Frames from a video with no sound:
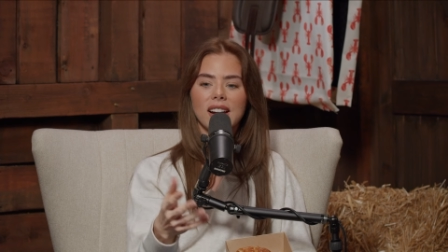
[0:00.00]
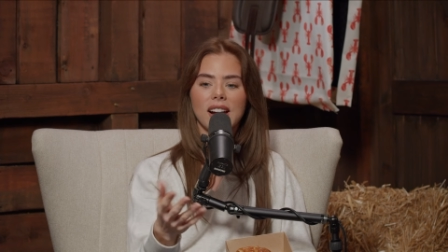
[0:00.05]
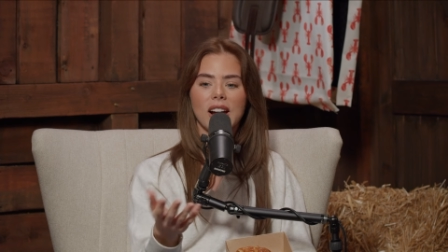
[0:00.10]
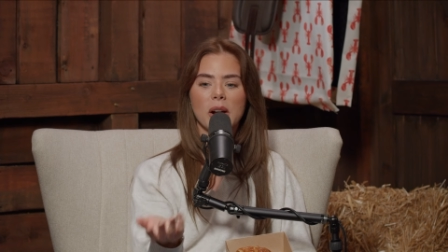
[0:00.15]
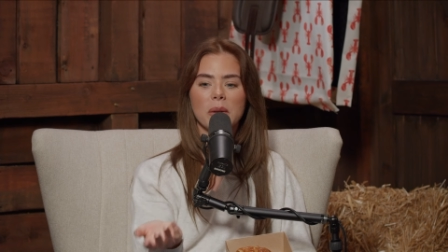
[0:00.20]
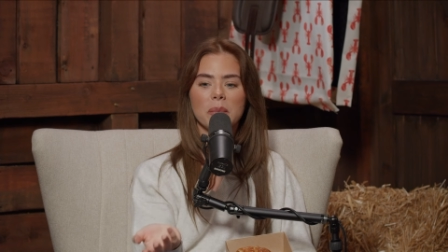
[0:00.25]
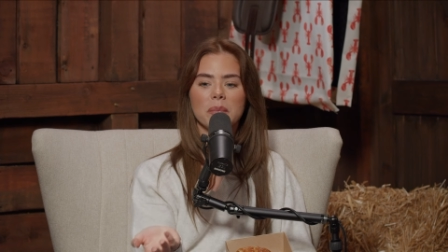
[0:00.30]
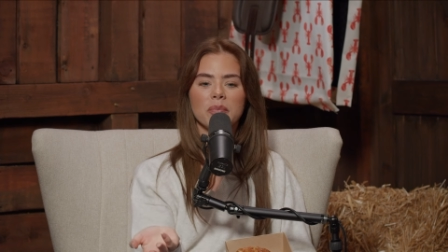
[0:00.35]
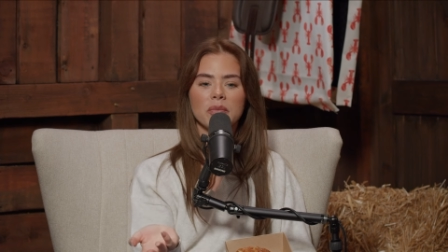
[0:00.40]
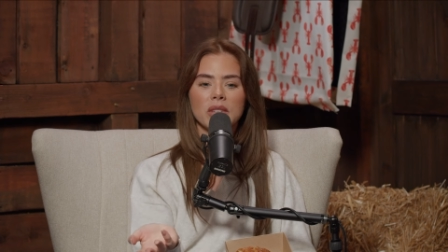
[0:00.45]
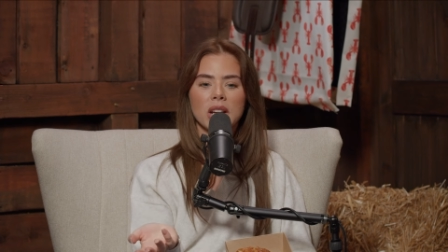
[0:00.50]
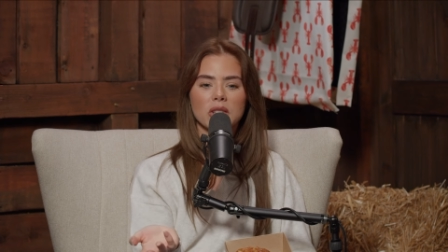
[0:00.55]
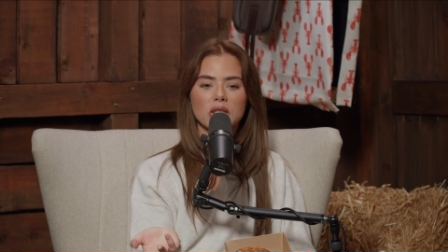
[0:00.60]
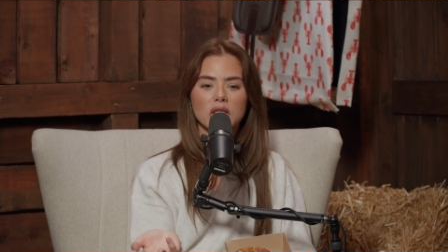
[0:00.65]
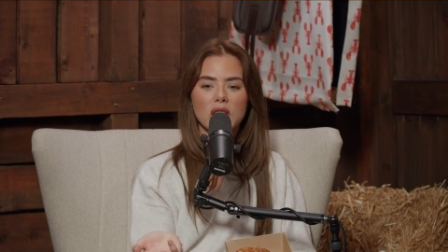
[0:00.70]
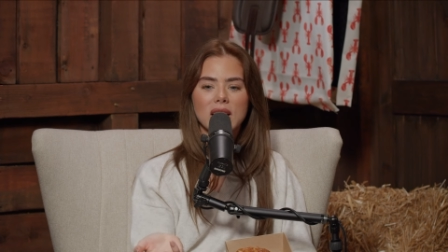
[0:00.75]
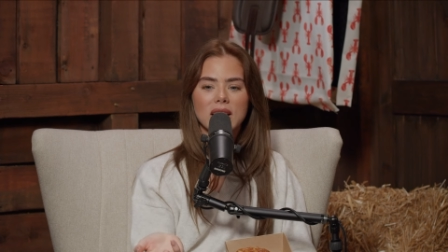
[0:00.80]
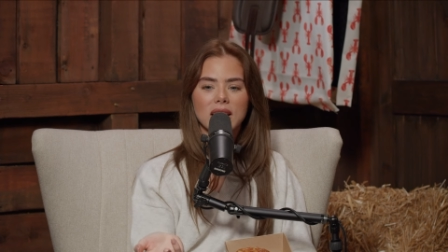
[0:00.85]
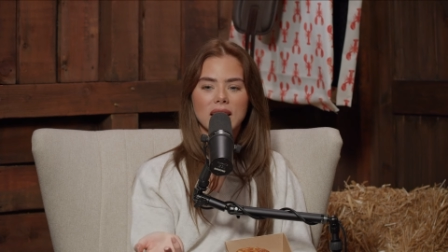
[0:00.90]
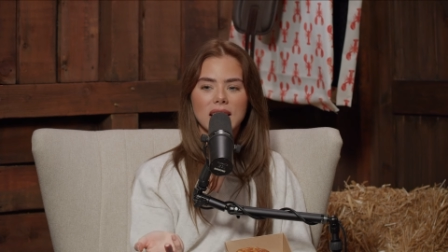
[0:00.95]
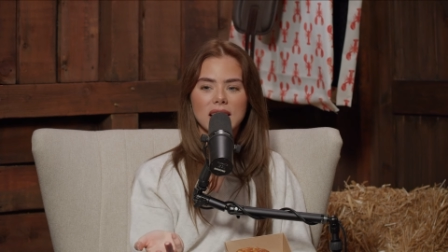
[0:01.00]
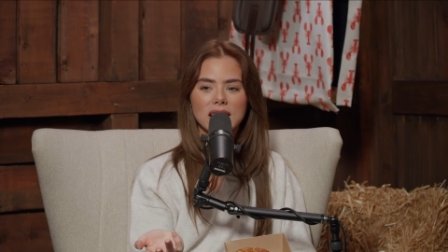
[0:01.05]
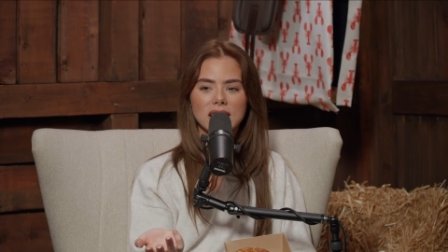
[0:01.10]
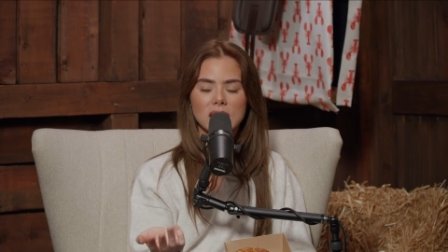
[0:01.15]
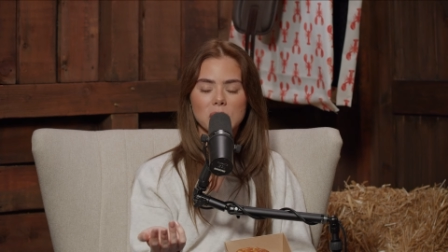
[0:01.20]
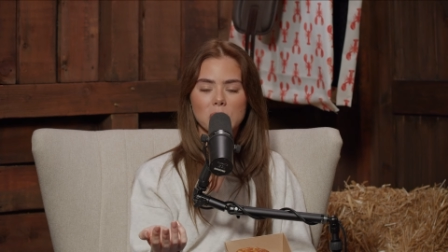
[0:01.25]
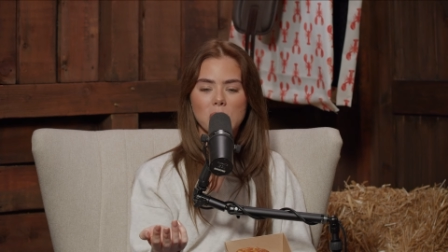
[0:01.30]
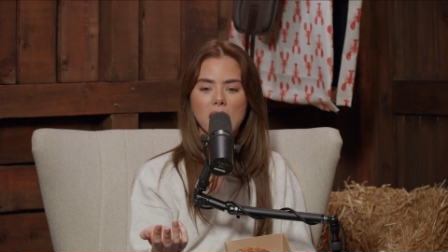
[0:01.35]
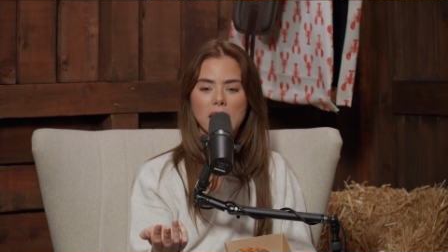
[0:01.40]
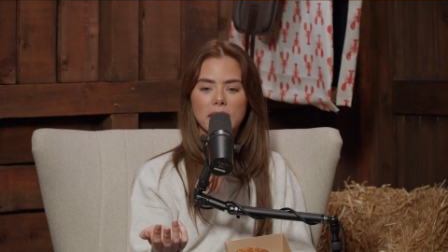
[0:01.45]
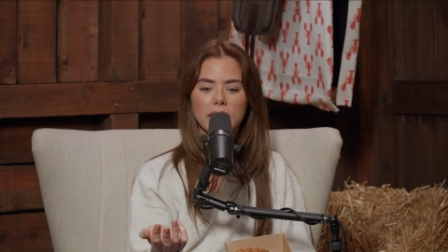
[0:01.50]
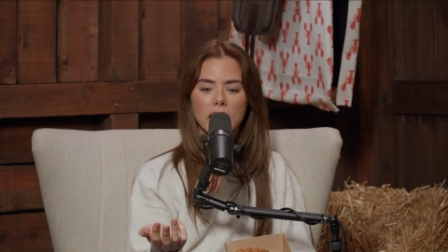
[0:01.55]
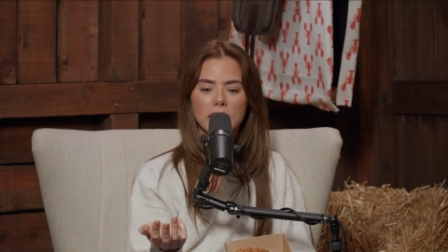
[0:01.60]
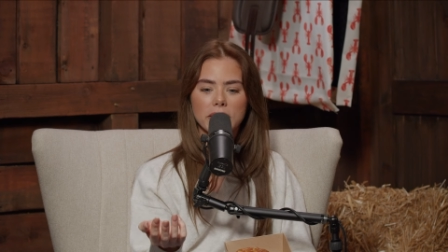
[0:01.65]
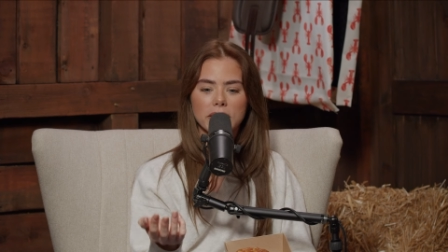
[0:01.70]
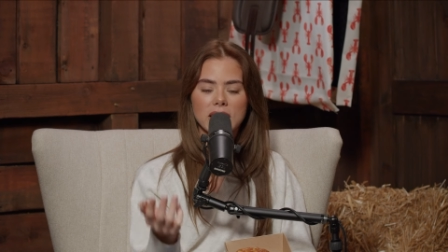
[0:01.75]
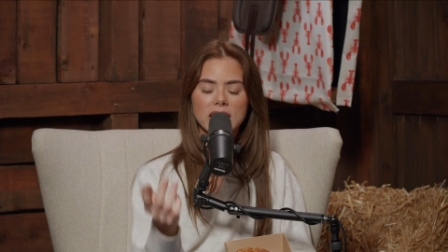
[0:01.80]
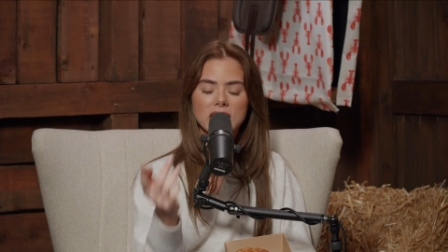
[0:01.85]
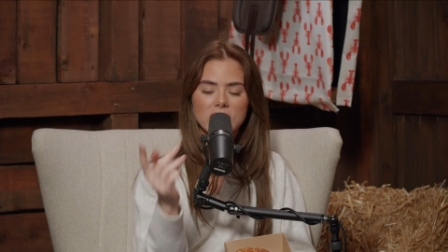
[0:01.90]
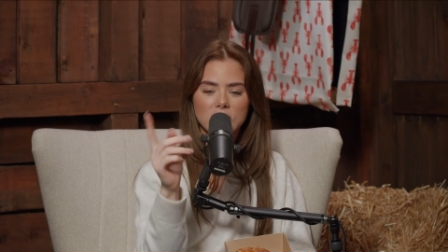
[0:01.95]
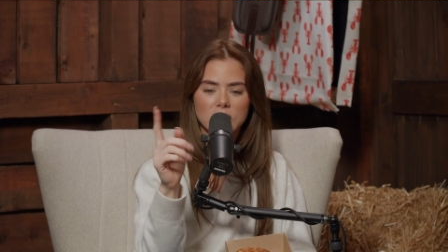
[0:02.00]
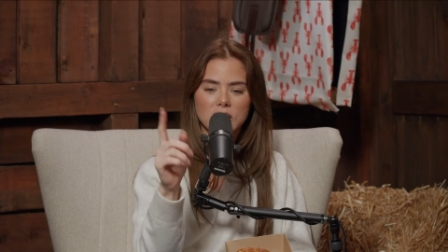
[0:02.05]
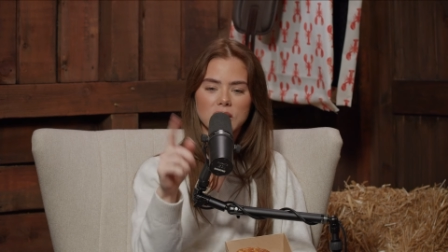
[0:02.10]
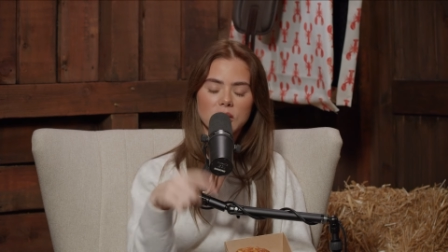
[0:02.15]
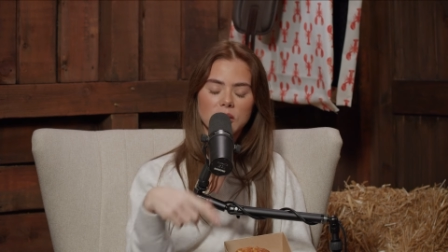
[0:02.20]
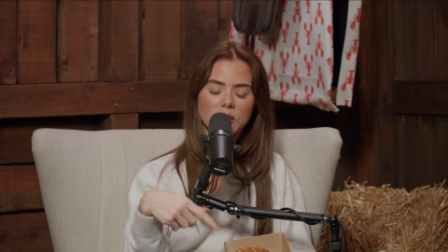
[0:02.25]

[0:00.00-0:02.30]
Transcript: Um, I was trying to connect to the Wi-Fi for ages.